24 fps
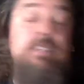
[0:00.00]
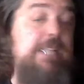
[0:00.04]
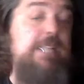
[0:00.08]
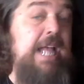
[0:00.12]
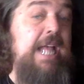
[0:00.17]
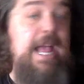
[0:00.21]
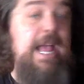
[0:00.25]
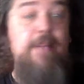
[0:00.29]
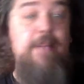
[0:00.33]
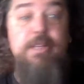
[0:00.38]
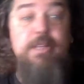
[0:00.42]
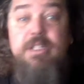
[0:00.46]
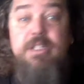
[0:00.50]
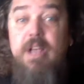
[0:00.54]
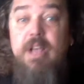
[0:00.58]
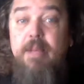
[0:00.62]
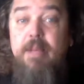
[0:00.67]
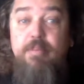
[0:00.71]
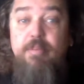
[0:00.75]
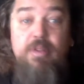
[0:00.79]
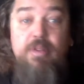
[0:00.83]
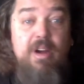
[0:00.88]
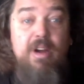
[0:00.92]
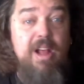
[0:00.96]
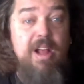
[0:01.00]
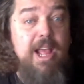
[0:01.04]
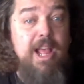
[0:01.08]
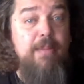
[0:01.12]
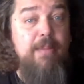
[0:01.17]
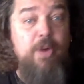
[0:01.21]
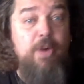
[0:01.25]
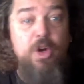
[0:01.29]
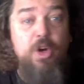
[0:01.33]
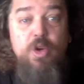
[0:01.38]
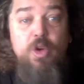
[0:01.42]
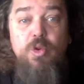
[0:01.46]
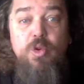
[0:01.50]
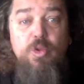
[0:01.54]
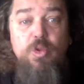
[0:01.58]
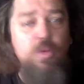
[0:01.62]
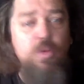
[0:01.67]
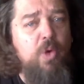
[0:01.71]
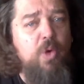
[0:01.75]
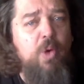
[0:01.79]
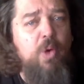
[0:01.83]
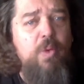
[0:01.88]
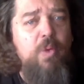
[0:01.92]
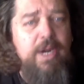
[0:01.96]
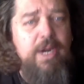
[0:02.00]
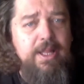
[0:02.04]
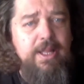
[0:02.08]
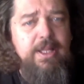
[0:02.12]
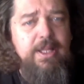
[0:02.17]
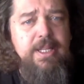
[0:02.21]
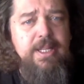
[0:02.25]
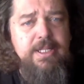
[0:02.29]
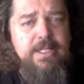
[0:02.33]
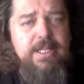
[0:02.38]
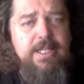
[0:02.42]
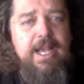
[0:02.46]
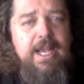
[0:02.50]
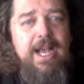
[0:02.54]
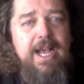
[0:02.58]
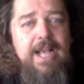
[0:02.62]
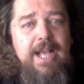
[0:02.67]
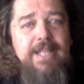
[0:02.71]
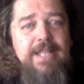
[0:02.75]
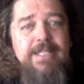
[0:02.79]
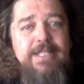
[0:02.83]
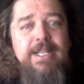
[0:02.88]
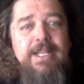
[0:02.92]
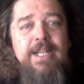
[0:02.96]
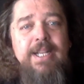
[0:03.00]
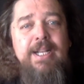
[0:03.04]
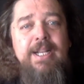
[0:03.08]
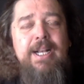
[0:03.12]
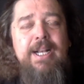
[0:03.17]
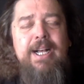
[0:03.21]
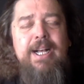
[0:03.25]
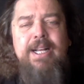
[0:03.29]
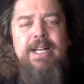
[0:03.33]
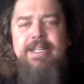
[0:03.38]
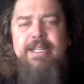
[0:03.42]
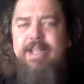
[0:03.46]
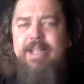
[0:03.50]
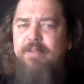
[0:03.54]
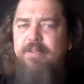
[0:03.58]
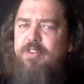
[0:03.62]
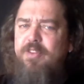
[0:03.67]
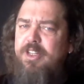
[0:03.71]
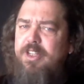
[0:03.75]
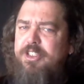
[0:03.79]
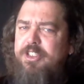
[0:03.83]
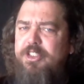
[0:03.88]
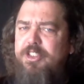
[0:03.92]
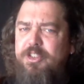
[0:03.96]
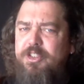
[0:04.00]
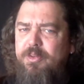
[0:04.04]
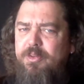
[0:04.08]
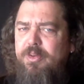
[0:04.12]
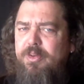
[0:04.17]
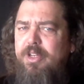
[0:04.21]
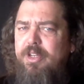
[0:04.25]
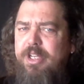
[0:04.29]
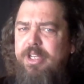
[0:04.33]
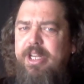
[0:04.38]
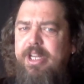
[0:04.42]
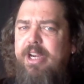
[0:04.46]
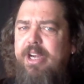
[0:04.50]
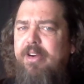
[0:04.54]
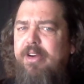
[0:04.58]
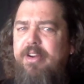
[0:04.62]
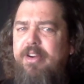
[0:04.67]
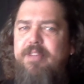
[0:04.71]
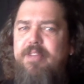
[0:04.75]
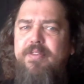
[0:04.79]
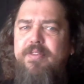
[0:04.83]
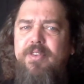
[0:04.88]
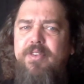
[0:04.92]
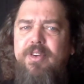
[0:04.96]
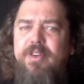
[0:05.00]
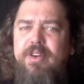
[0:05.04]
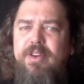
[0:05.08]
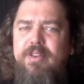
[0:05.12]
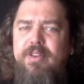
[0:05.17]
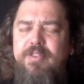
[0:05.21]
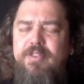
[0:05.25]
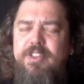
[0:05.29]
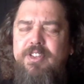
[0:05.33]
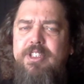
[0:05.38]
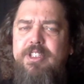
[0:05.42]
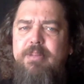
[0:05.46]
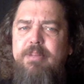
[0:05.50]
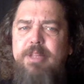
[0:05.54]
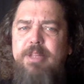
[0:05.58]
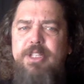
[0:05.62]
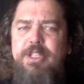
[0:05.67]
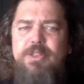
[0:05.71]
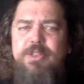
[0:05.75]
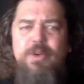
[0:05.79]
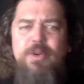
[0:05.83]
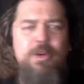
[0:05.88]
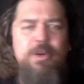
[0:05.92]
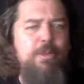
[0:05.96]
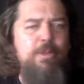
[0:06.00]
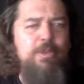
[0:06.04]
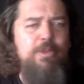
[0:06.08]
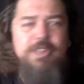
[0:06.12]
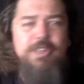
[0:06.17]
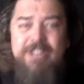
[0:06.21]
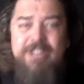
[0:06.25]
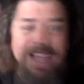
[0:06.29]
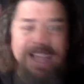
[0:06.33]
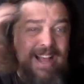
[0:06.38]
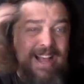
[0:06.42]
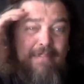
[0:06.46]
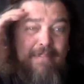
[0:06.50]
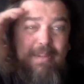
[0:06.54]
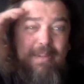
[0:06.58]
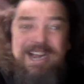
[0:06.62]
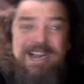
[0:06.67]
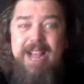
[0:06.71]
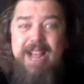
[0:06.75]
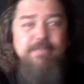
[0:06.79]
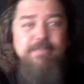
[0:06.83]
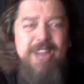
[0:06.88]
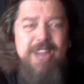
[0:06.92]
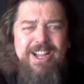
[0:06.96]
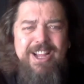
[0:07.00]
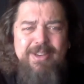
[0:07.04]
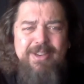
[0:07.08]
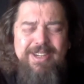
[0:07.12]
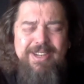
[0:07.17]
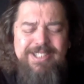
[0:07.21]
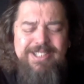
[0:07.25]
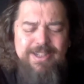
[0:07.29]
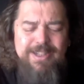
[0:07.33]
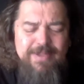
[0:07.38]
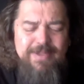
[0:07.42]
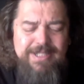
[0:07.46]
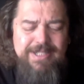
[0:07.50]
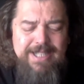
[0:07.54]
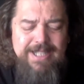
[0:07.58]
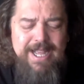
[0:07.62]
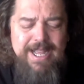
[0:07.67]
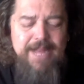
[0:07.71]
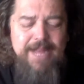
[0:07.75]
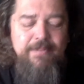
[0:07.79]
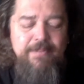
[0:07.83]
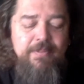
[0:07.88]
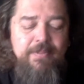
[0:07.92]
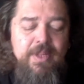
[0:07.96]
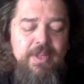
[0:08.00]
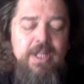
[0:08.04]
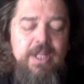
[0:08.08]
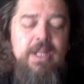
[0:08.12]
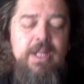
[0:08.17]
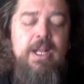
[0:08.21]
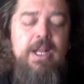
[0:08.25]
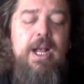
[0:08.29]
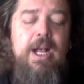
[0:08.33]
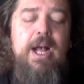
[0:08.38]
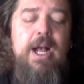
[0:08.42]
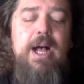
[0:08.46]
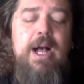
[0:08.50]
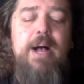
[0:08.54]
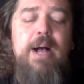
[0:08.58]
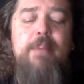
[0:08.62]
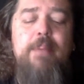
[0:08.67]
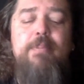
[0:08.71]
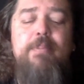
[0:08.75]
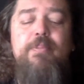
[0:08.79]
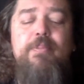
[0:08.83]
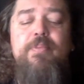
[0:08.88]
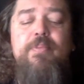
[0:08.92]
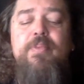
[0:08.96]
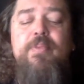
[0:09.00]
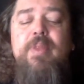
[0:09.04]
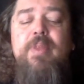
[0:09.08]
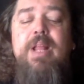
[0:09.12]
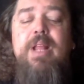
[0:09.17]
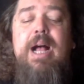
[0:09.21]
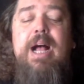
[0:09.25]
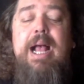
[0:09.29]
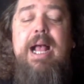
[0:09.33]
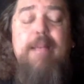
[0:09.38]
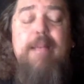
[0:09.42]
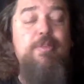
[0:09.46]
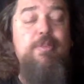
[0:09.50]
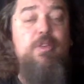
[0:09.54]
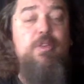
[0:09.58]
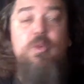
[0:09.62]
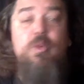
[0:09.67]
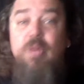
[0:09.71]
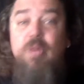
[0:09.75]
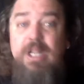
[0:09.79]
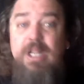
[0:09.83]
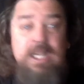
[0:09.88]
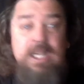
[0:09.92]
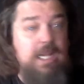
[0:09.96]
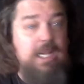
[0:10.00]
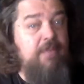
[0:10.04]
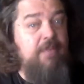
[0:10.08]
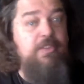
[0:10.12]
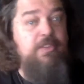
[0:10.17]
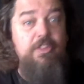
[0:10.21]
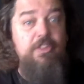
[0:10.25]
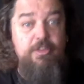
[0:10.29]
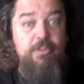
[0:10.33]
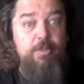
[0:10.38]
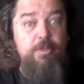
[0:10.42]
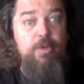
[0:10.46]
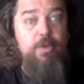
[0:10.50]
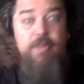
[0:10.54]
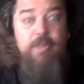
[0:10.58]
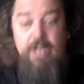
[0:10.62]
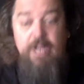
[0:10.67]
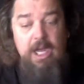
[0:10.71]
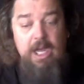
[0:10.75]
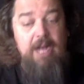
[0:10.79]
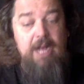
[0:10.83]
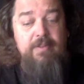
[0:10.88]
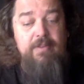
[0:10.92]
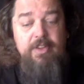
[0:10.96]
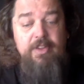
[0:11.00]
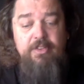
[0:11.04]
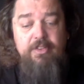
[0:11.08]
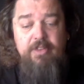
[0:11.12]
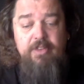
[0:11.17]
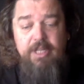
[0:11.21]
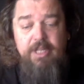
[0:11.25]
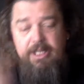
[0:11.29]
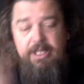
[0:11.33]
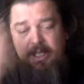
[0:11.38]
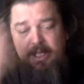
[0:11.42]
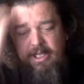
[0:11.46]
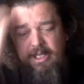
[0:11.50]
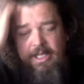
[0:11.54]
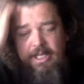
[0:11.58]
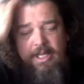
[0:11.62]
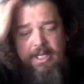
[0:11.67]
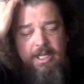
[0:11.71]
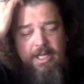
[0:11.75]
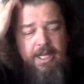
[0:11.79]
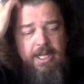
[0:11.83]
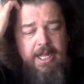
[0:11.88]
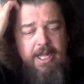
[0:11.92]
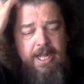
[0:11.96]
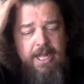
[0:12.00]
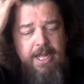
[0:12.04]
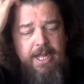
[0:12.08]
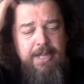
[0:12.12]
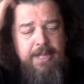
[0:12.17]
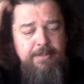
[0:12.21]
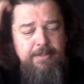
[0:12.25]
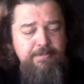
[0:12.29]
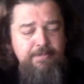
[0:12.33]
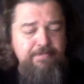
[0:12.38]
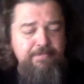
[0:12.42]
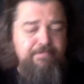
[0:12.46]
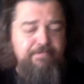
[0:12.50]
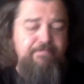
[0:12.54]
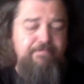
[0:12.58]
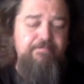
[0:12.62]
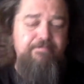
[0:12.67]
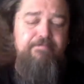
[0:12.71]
Amazon Prime or Hulu or one of these guys. Netflix is a really good area for some of these horror movies. But I'm digressing once again. I absolutely loved this movie, obviously. And